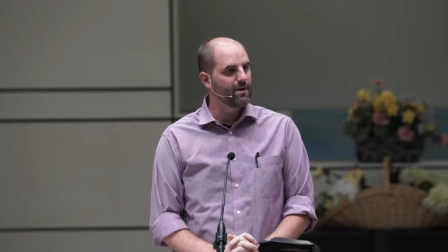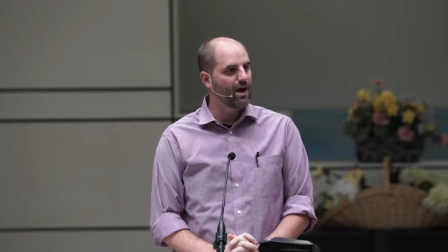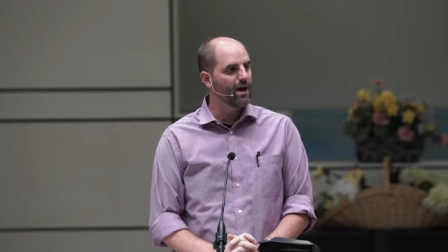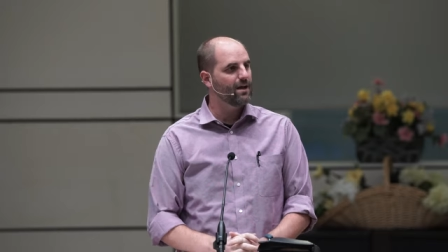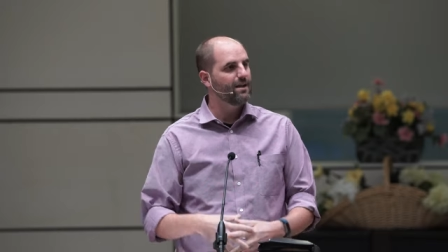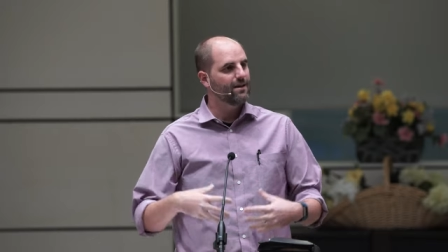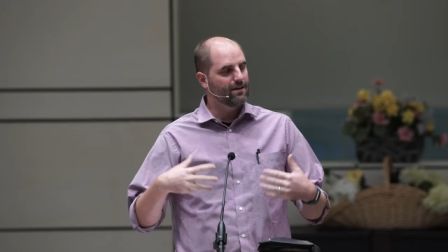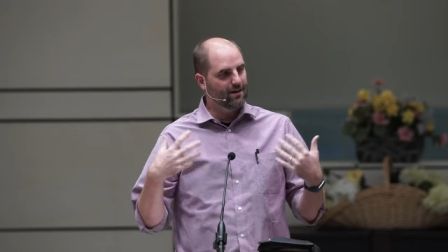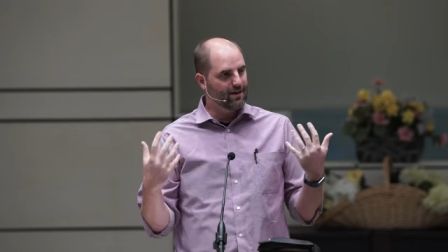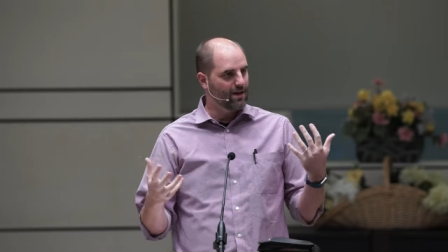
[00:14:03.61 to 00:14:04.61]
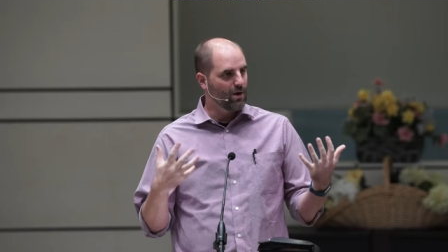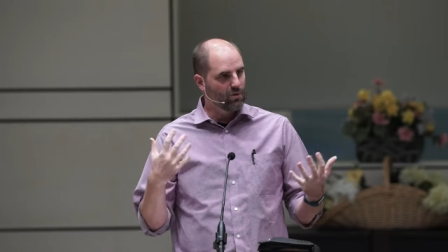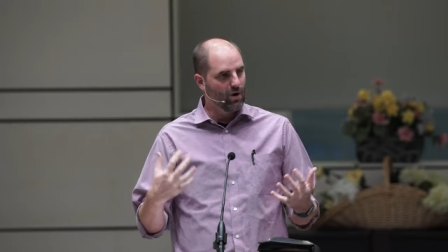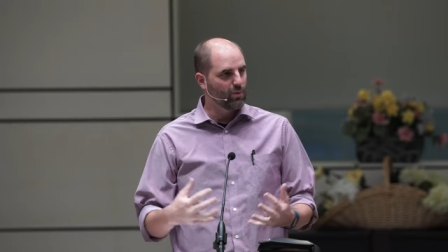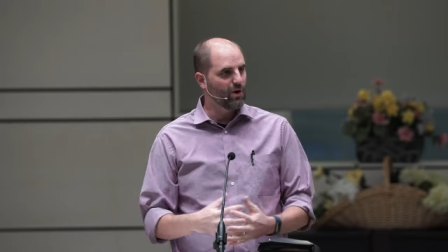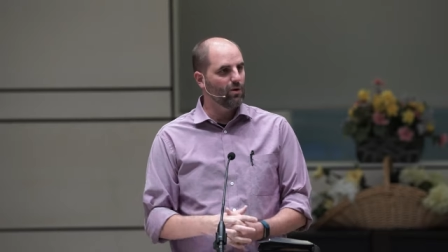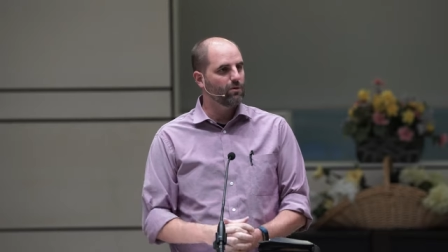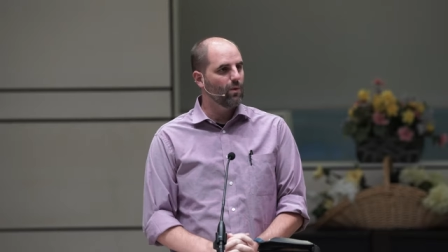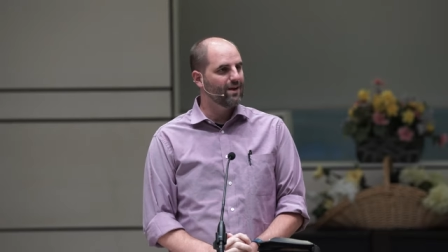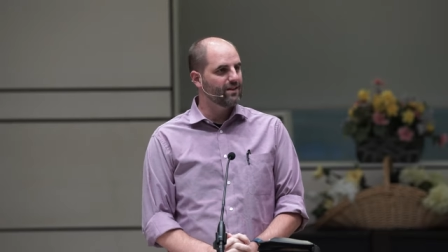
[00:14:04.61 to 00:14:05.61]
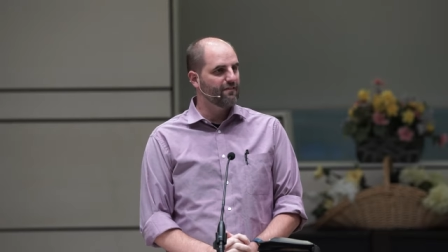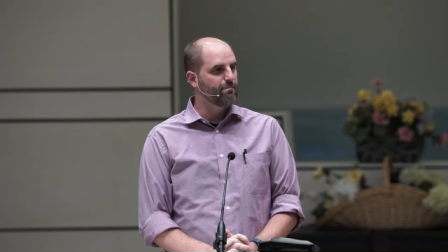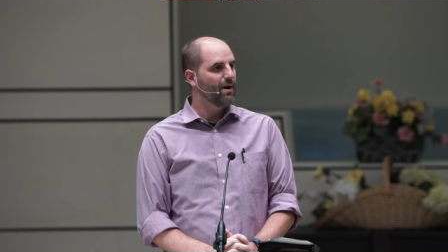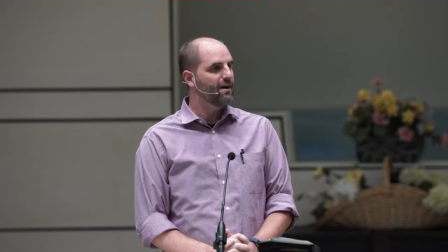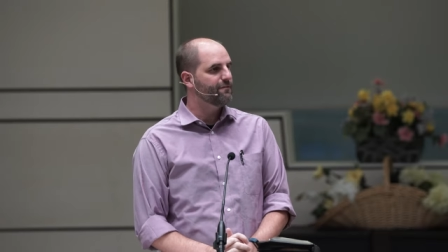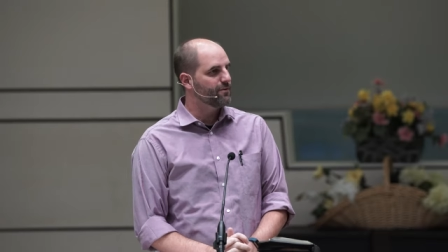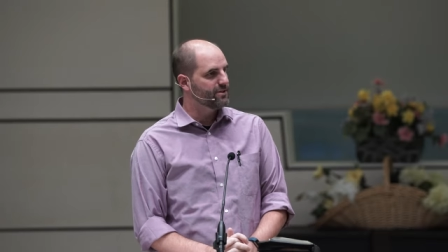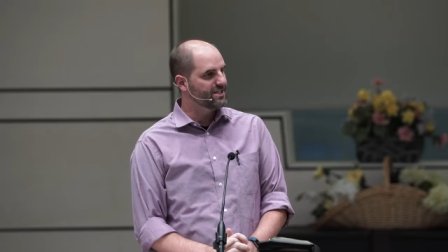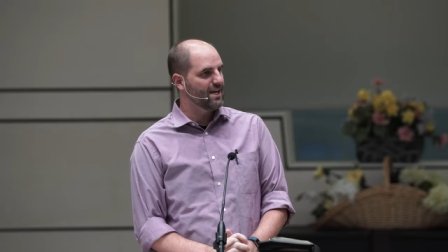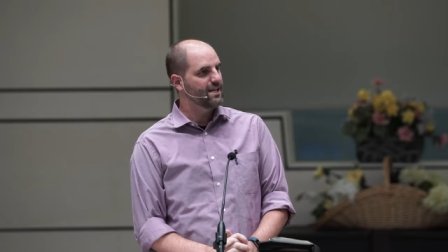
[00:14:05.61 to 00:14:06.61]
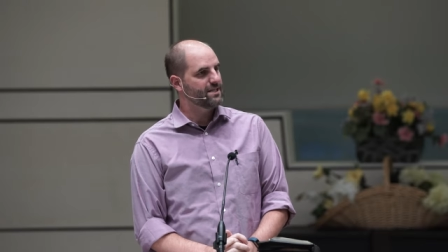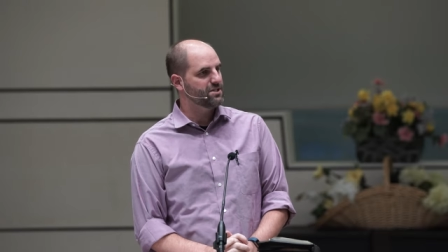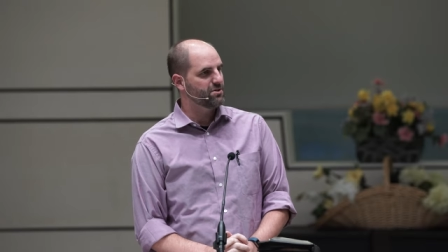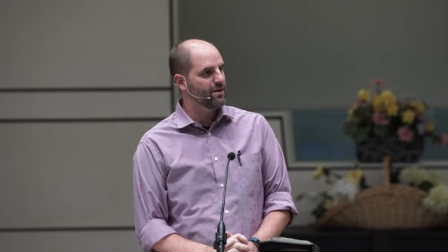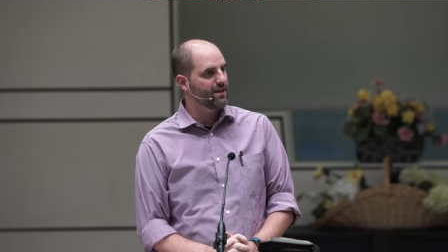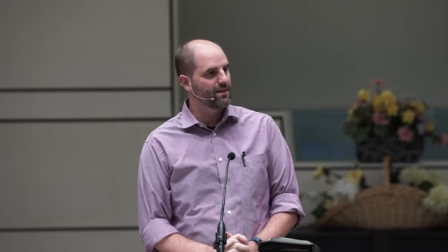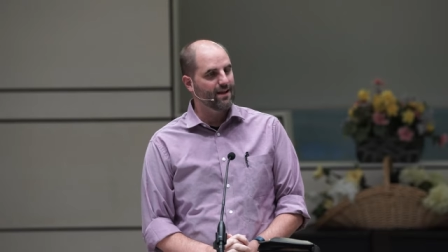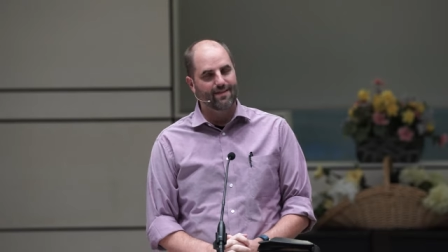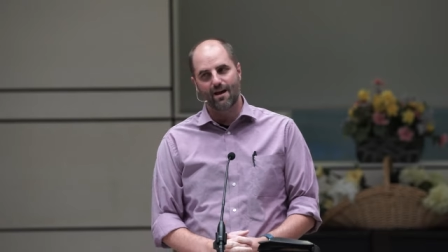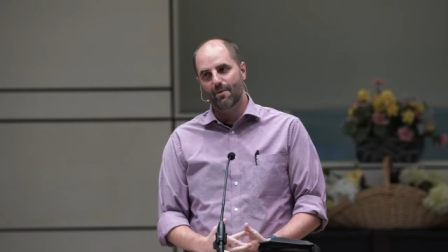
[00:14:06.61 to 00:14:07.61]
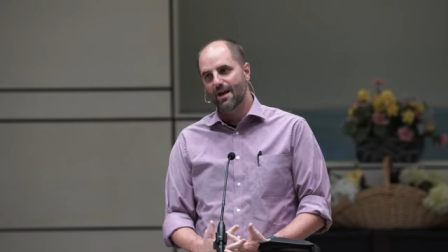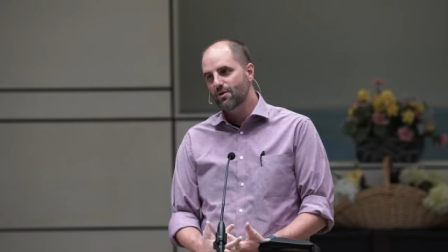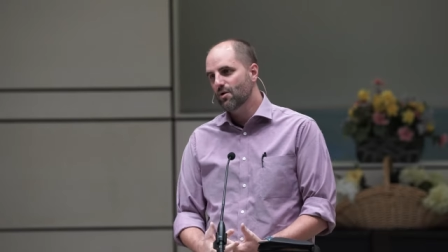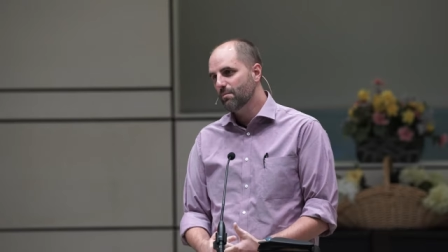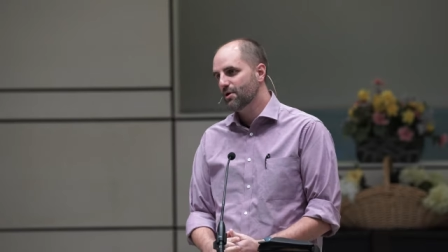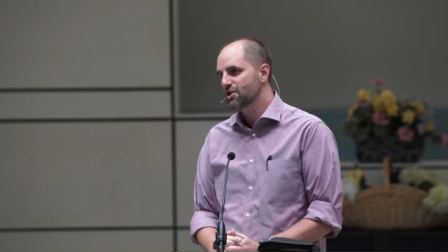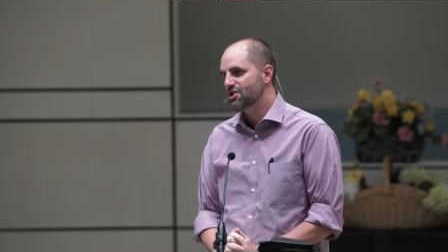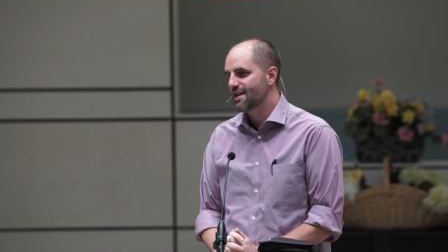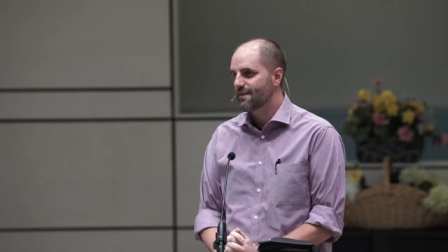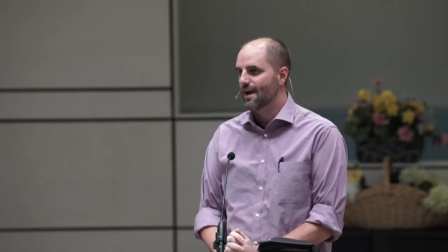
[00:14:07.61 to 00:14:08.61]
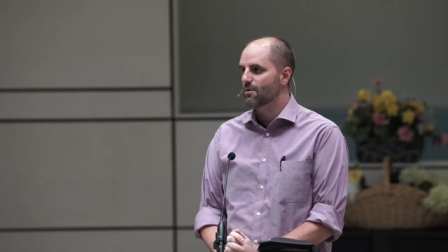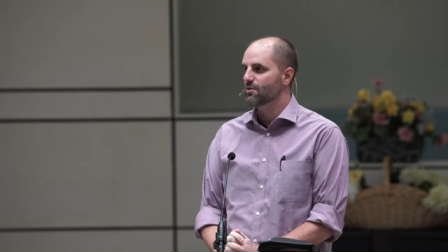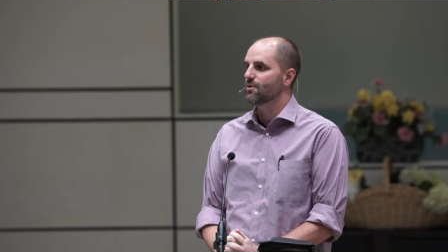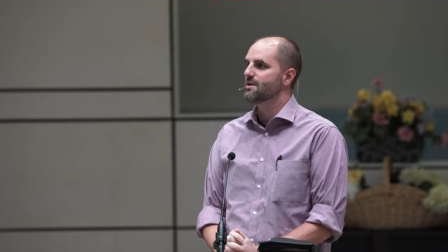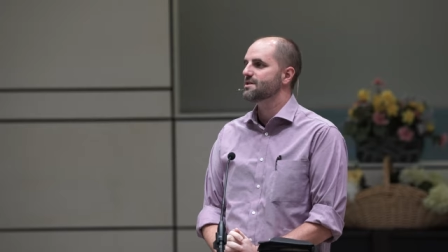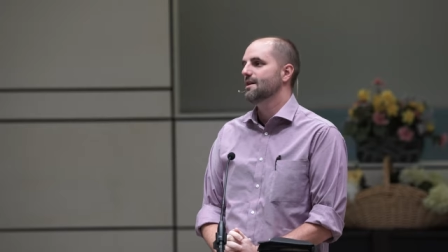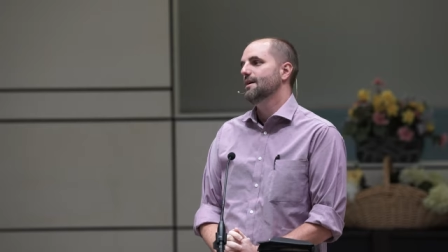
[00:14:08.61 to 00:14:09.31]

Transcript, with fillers: not uh, a, a, real wildlife buff or scientist or anything like that, but I do appreciate the outdoors